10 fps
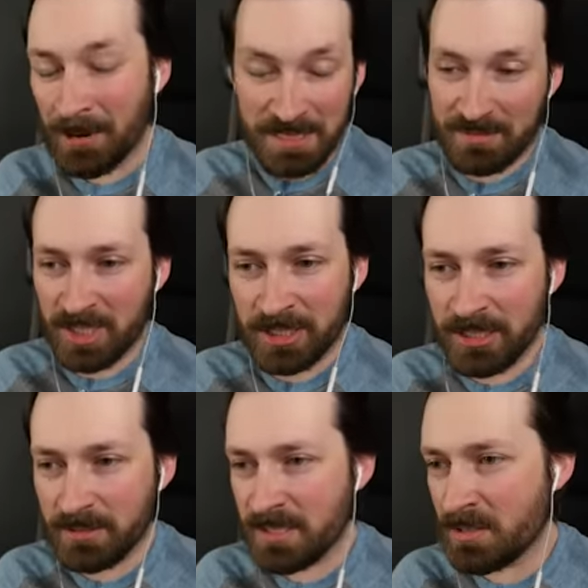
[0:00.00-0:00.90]
I mean,
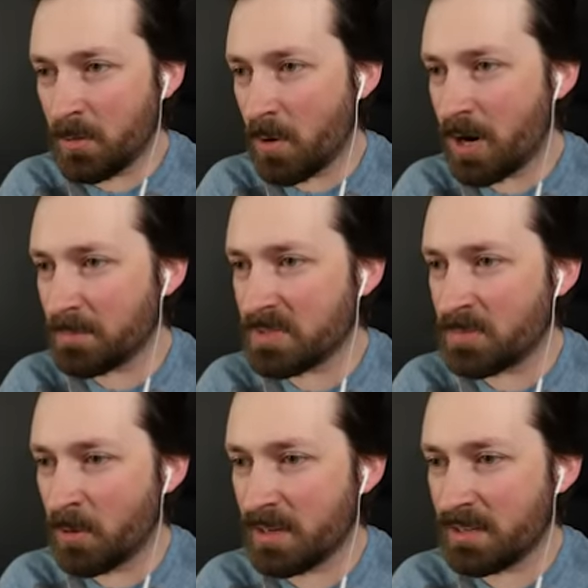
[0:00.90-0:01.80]
clearly you woke up this
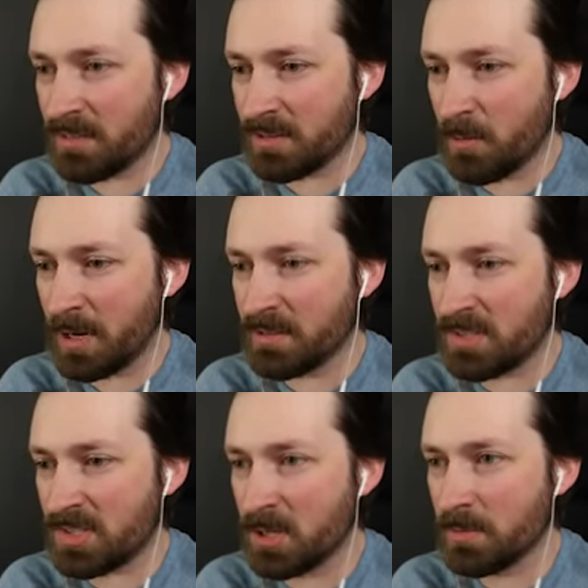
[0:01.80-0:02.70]
morning and thought that wearing
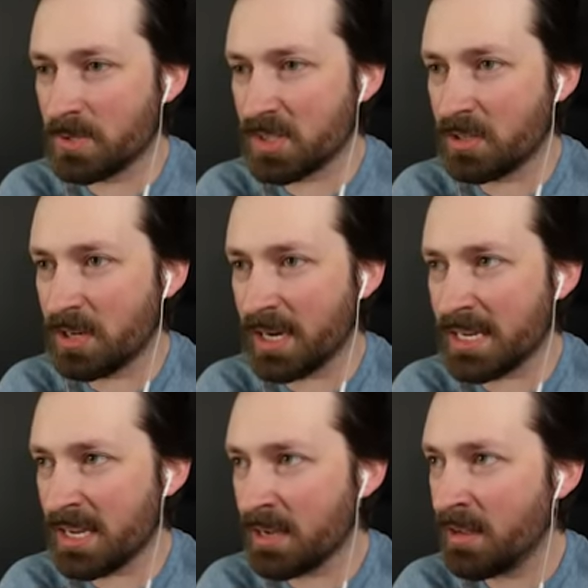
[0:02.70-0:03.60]
this suit was a good
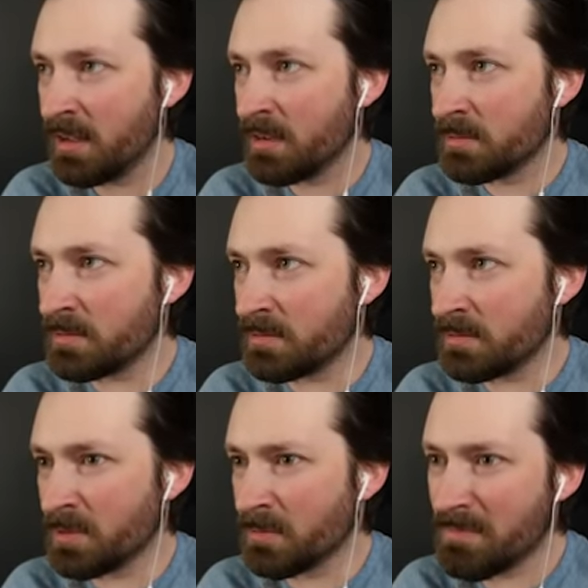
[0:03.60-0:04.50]
idea. But,
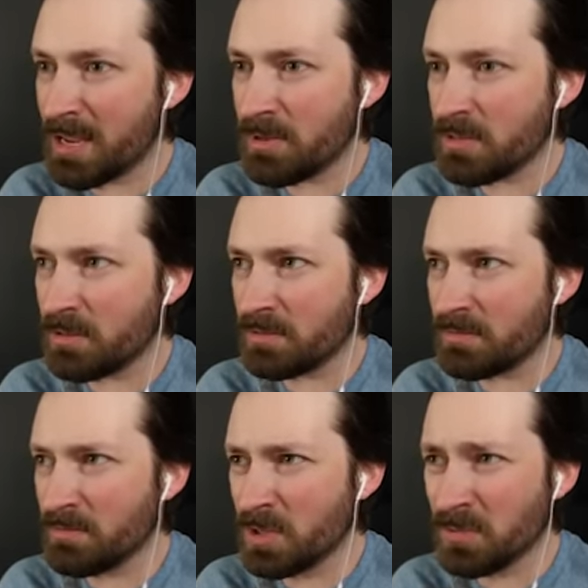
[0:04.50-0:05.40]
you know, maybe you
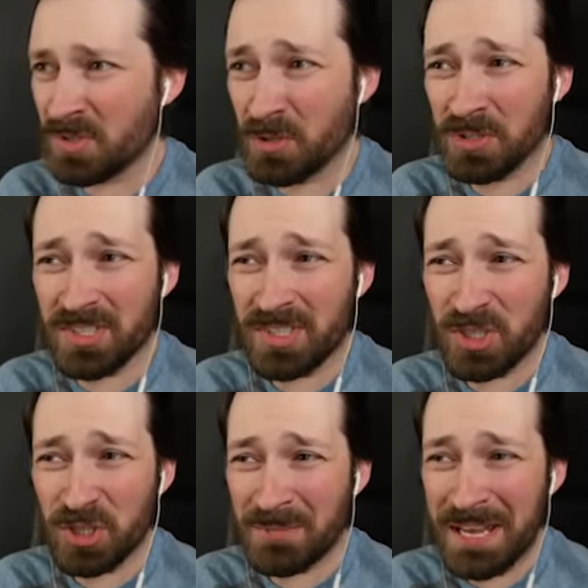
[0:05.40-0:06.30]
could use good
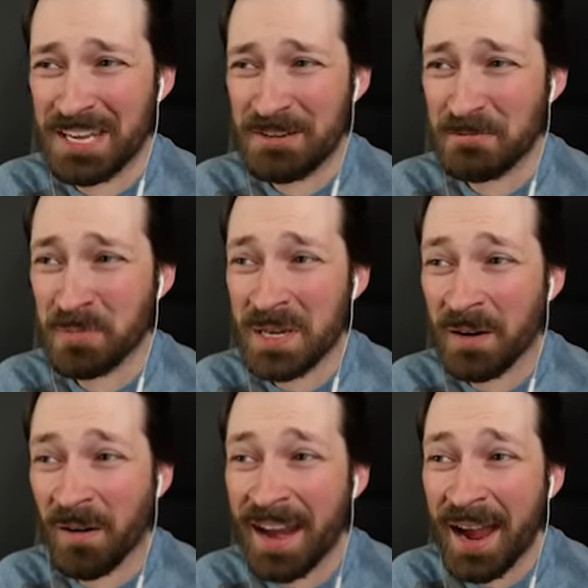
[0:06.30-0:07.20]
decision-making from
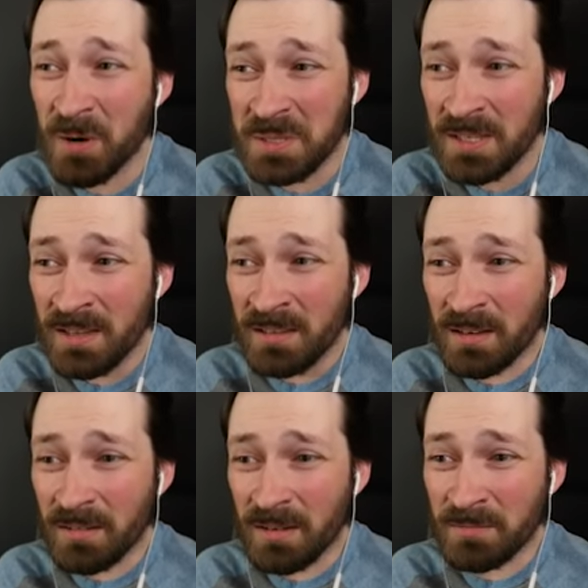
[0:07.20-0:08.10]
here on out.
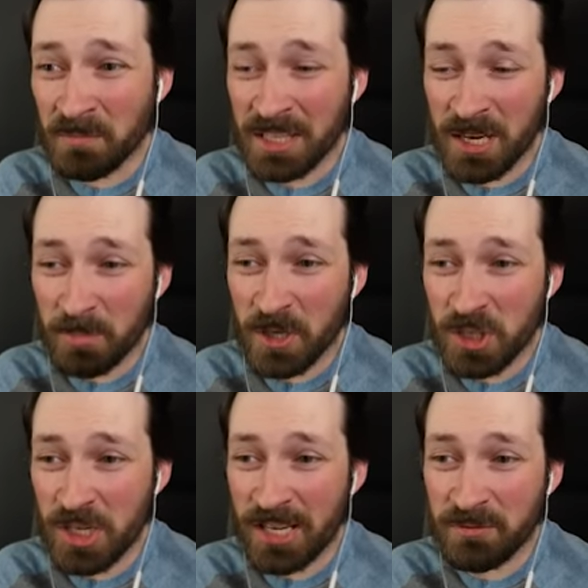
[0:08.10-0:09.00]
I'd really
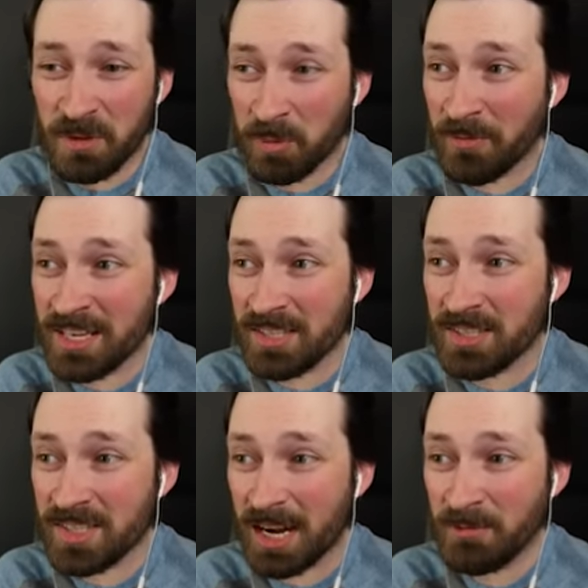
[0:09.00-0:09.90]
appreciate if you prevented
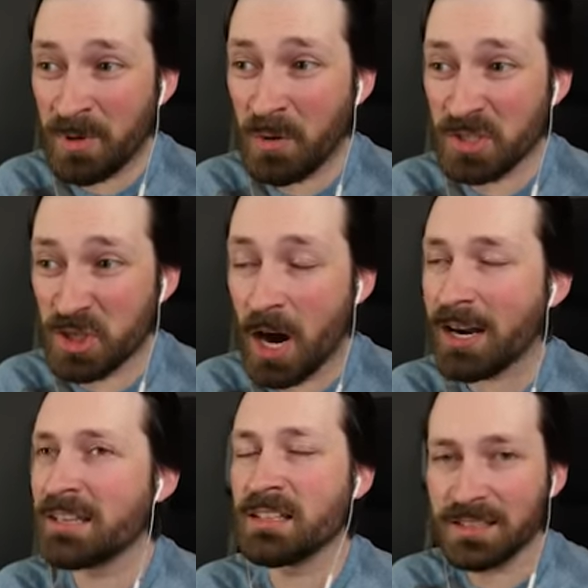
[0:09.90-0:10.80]
this guy from going
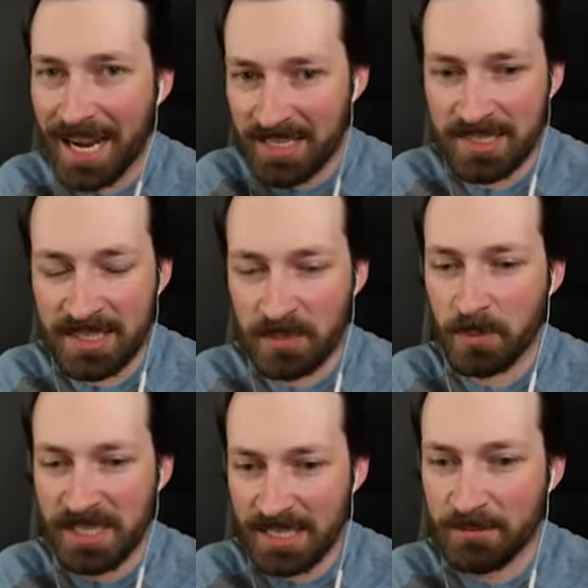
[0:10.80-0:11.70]
jogging. The last thing that
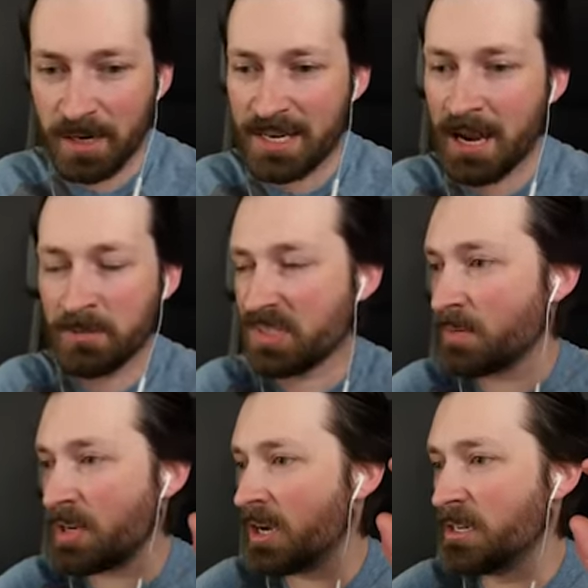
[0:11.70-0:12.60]
we need right now is
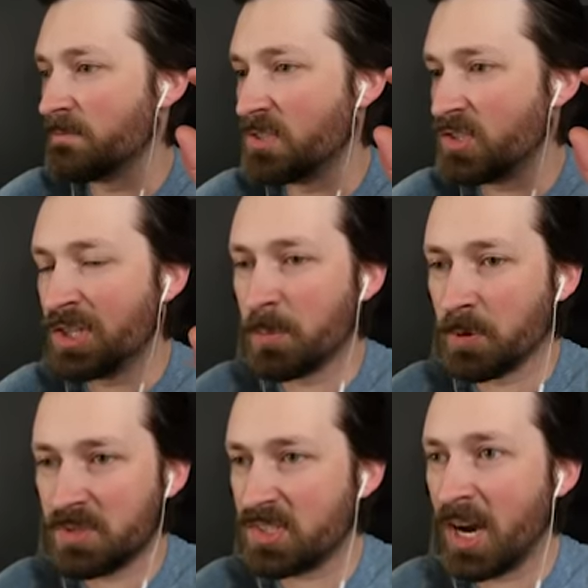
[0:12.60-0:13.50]
some kind of
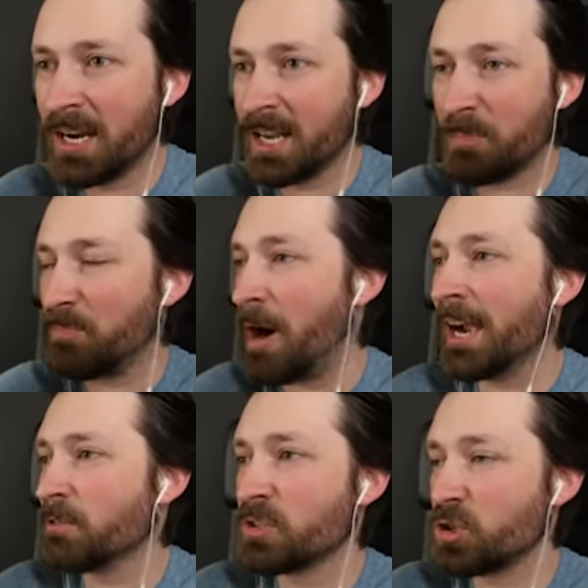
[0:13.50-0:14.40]
supersonic
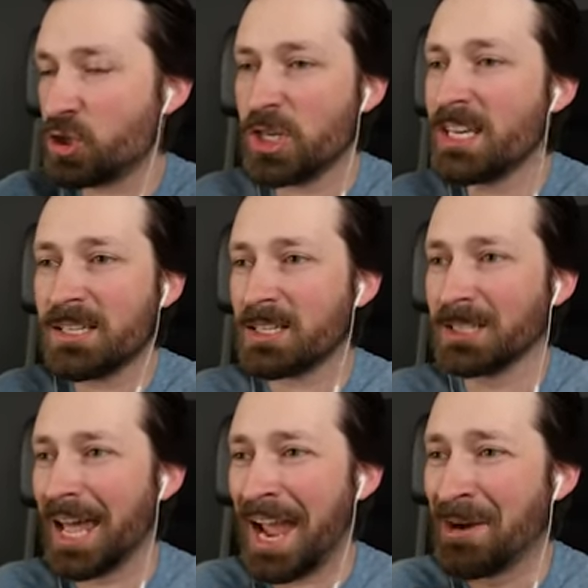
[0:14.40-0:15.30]
pirate cheek
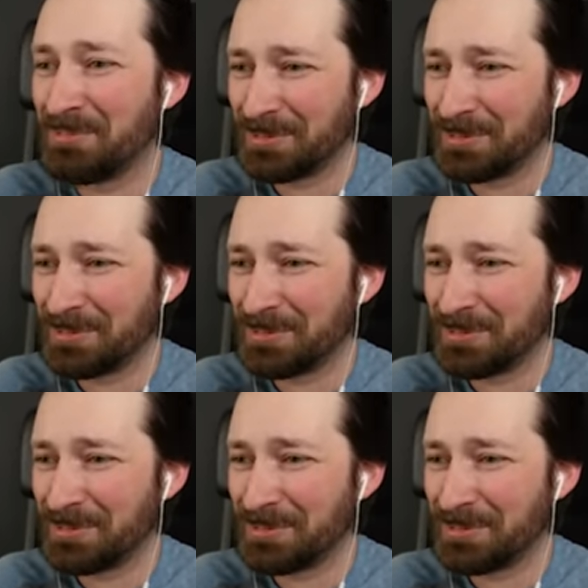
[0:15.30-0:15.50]
clap.